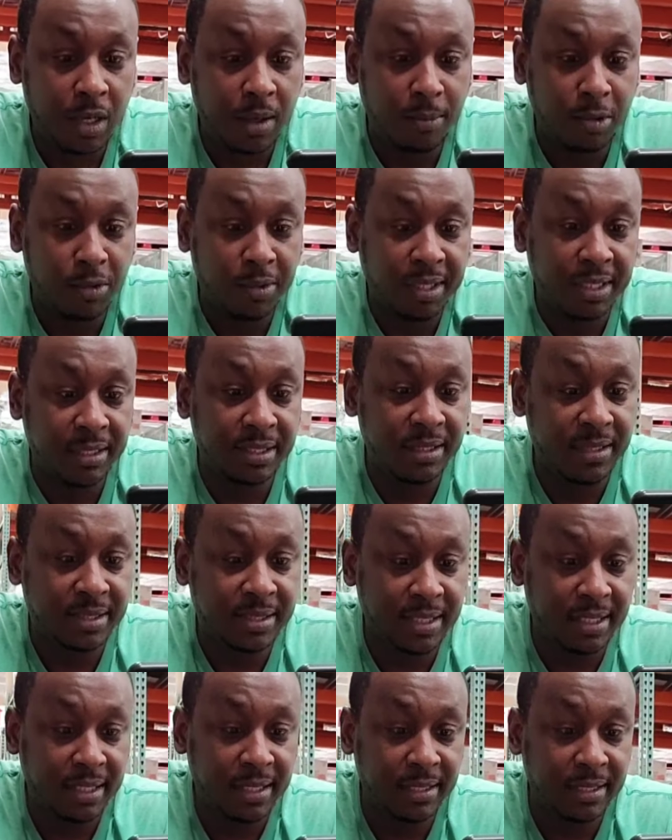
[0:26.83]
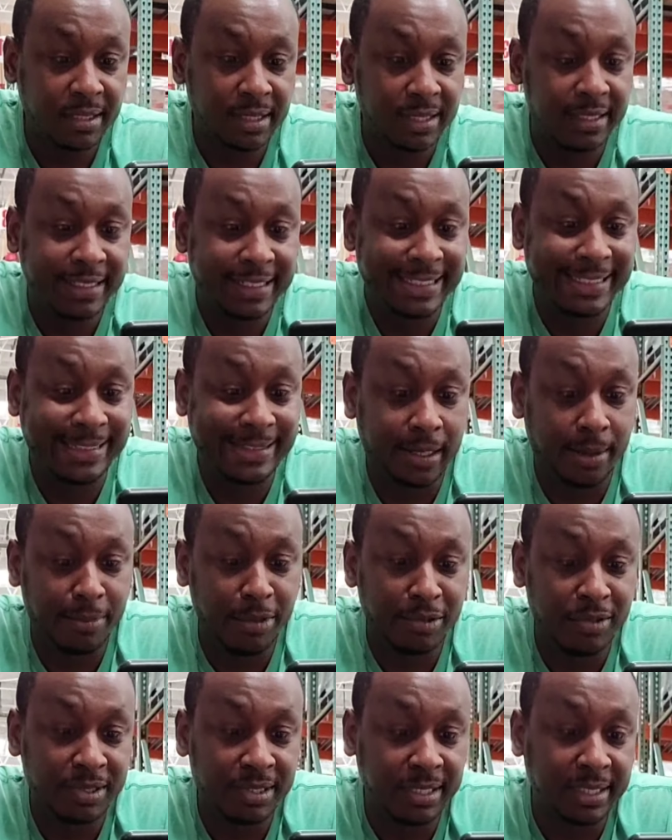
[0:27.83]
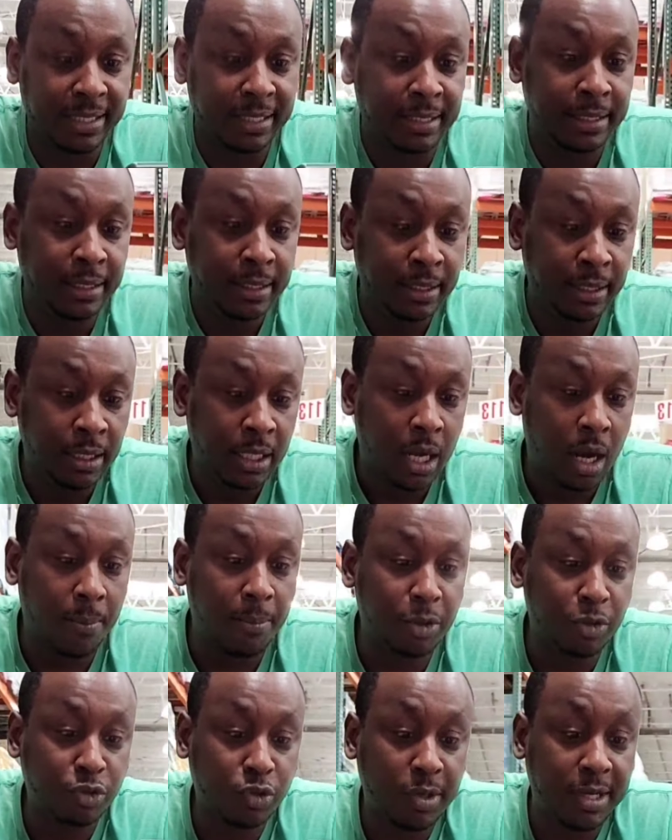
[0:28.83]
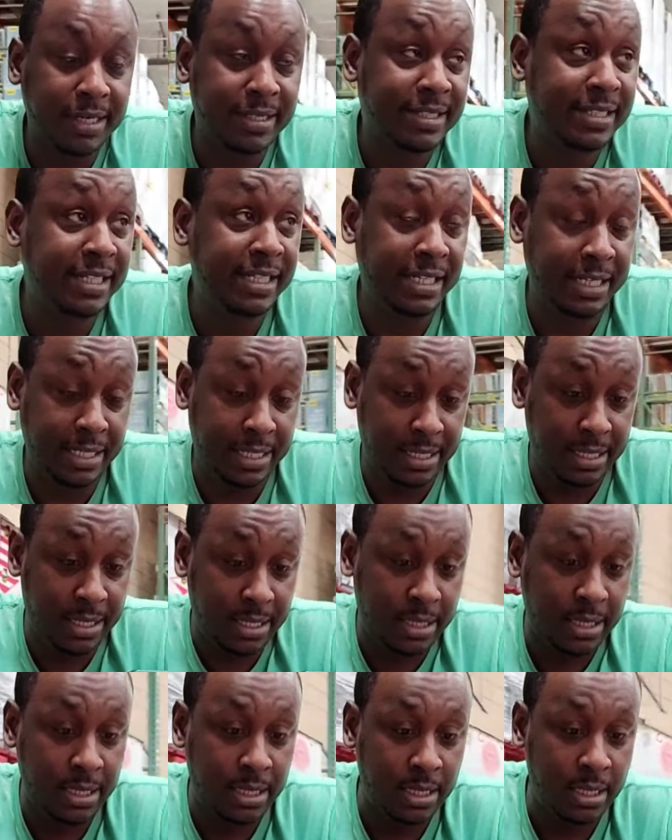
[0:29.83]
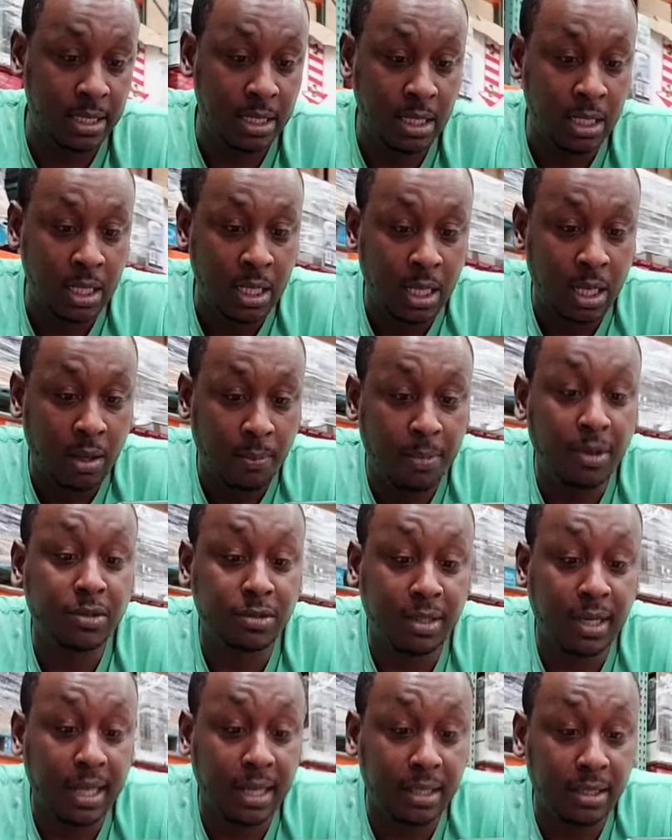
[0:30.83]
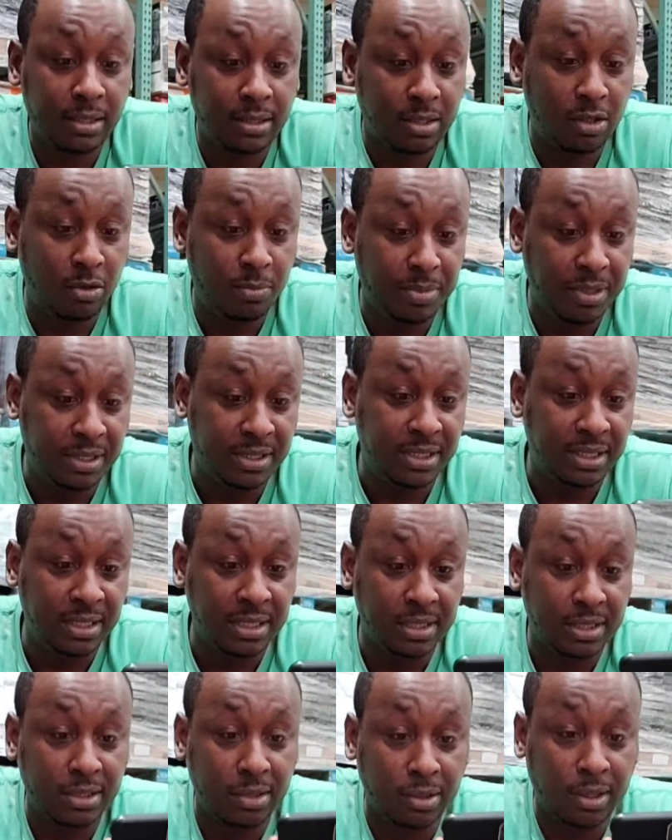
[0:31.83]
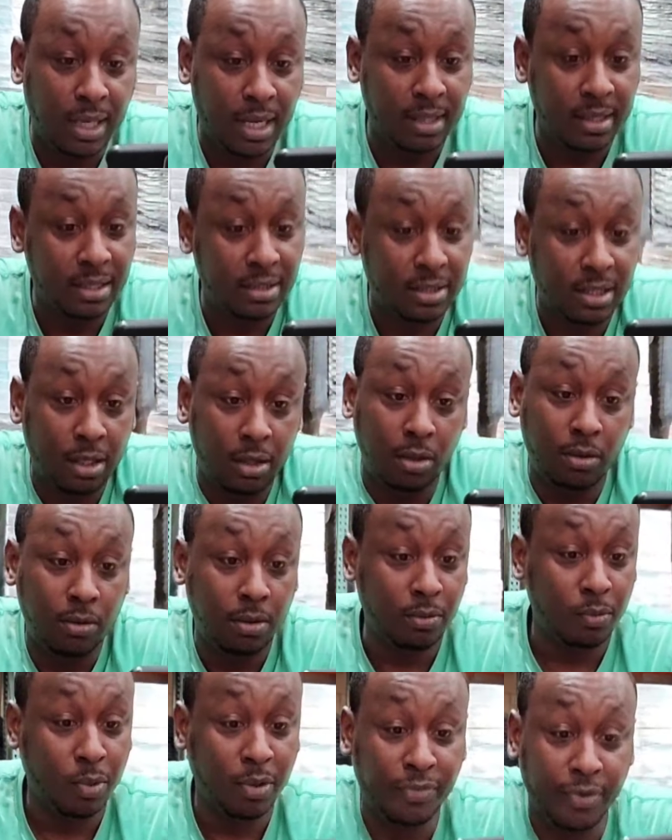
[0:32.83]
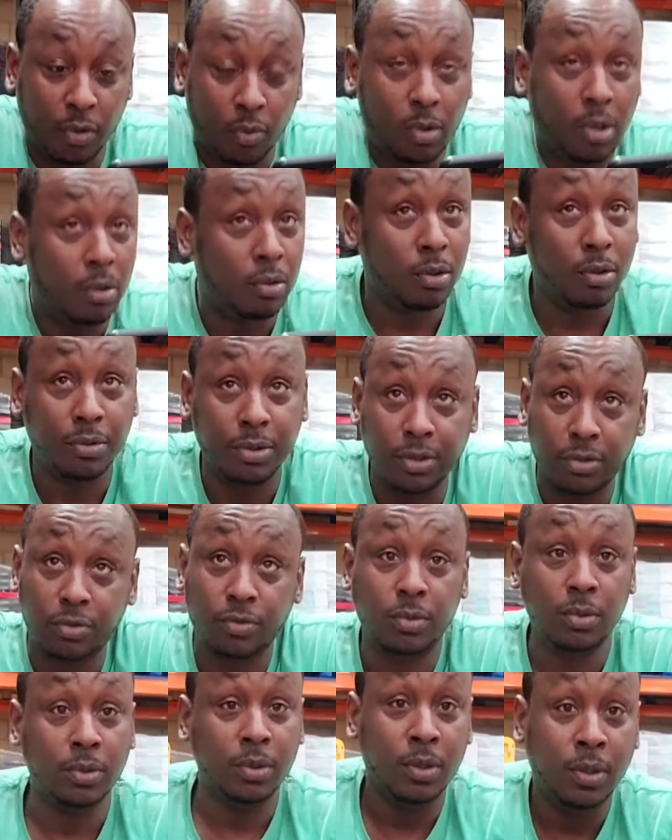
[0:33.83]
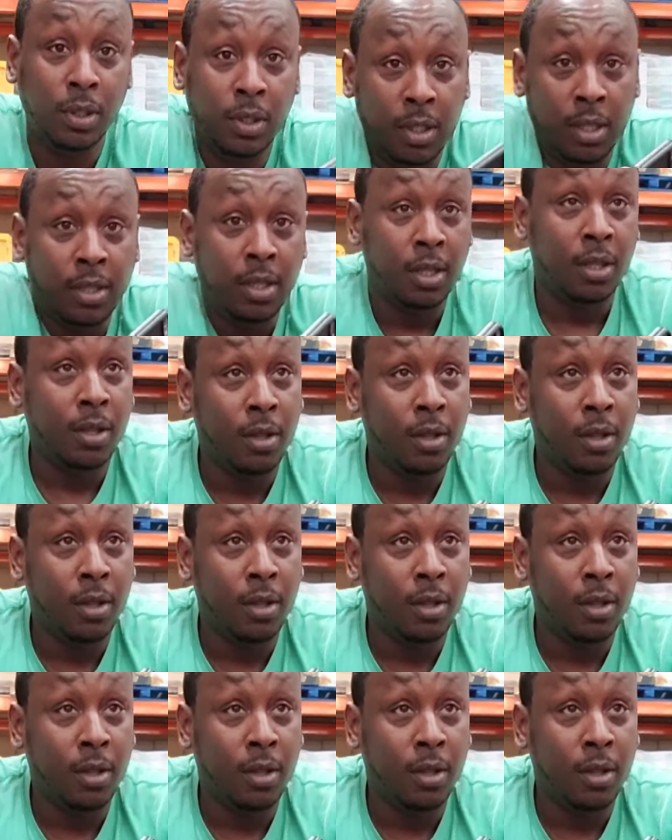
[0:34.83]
I'm gonna get this thing done and I'm gonna say, I'm gonna try 10. Most likely it's gonna be 10. So y'all, let's go. We're gonna roll on this one.